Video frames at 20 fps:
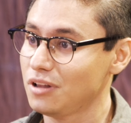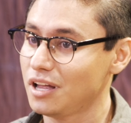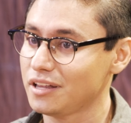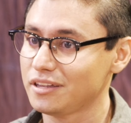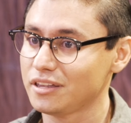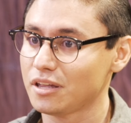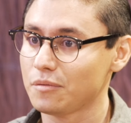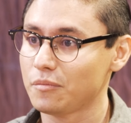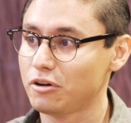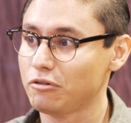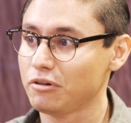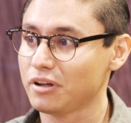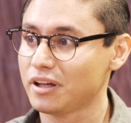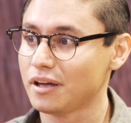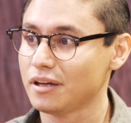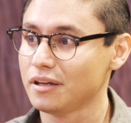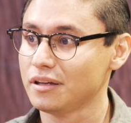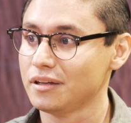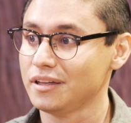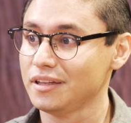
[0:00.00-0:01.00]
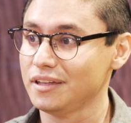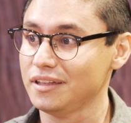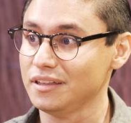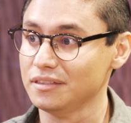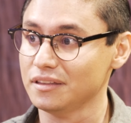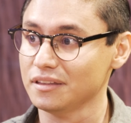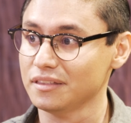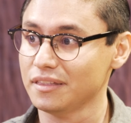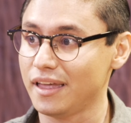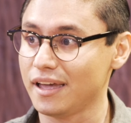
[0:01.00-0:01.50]
Latin America
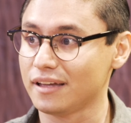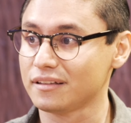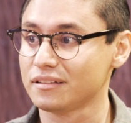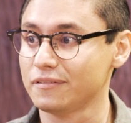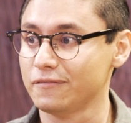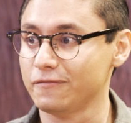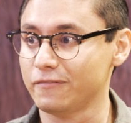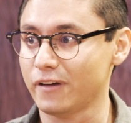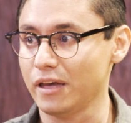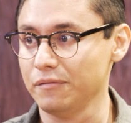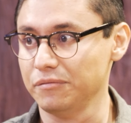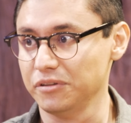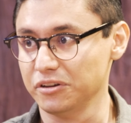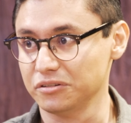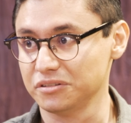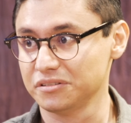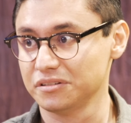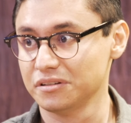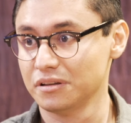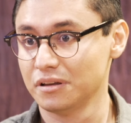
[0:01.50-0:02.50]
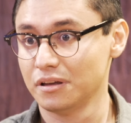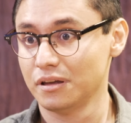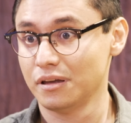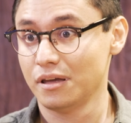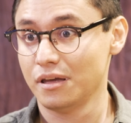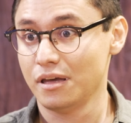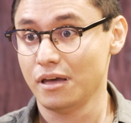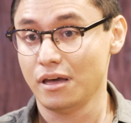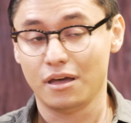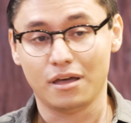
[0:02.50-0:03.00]
in the next 5 years.
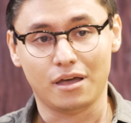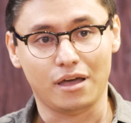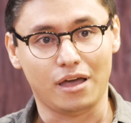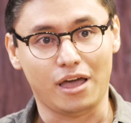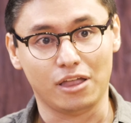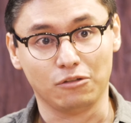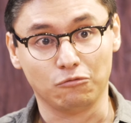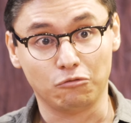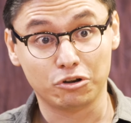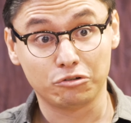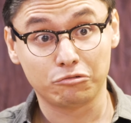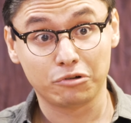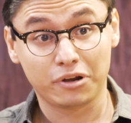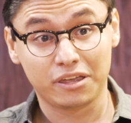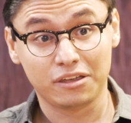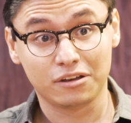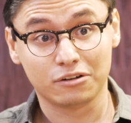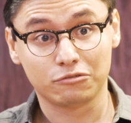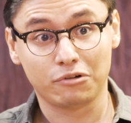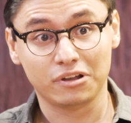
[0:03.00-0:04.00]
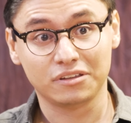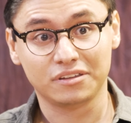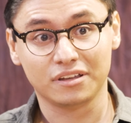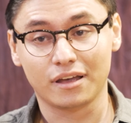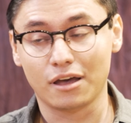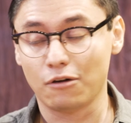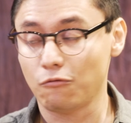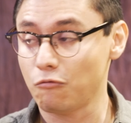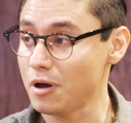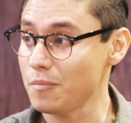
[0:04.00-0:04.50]
And we're here
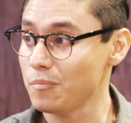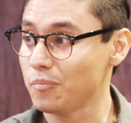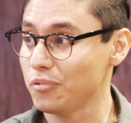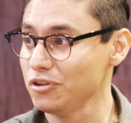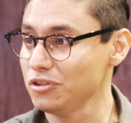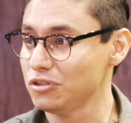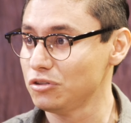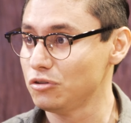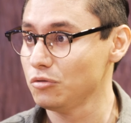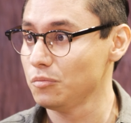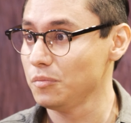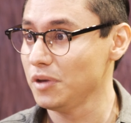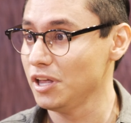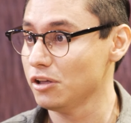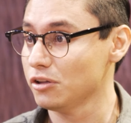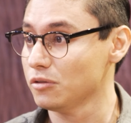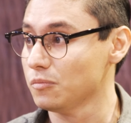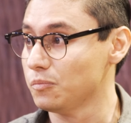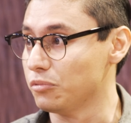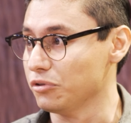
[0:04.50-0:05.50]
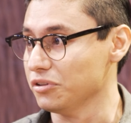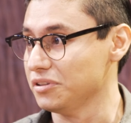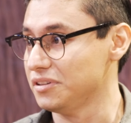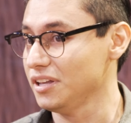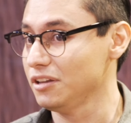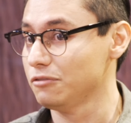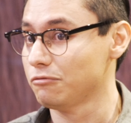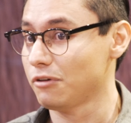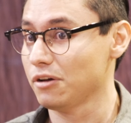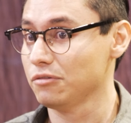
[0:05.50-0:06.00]
raising a $1.2 million
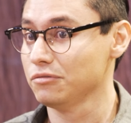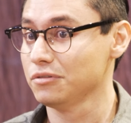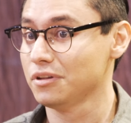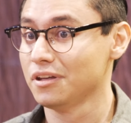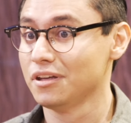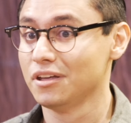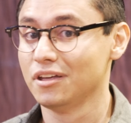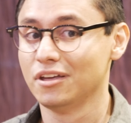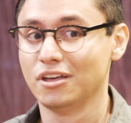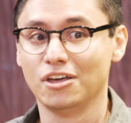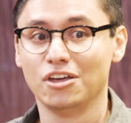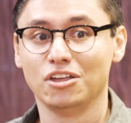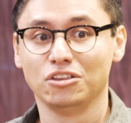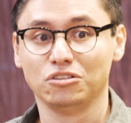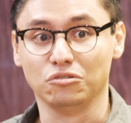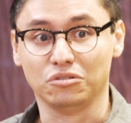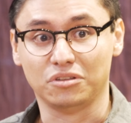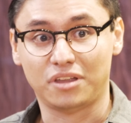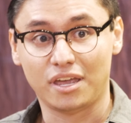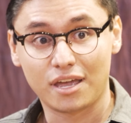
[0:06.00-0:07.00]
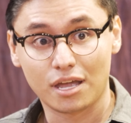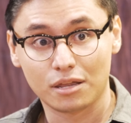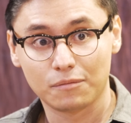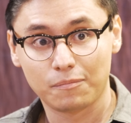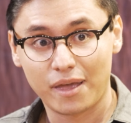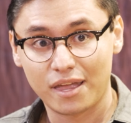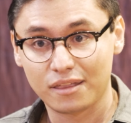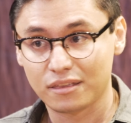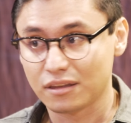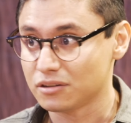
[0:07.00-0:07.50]
pre-seed round to take
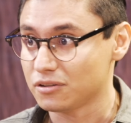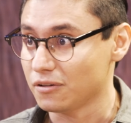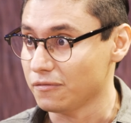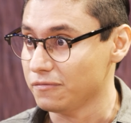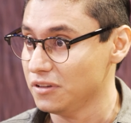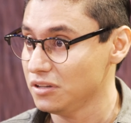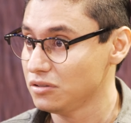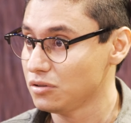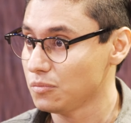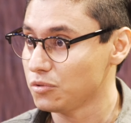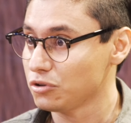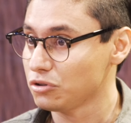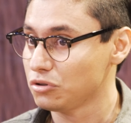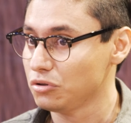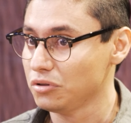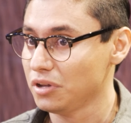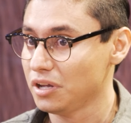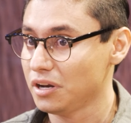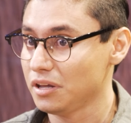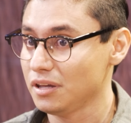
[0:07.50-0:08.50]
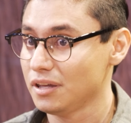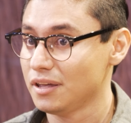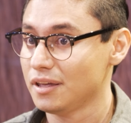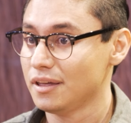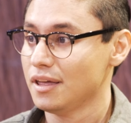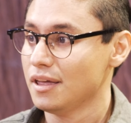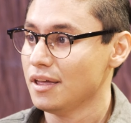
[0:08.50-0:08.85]
advantage of this opportunity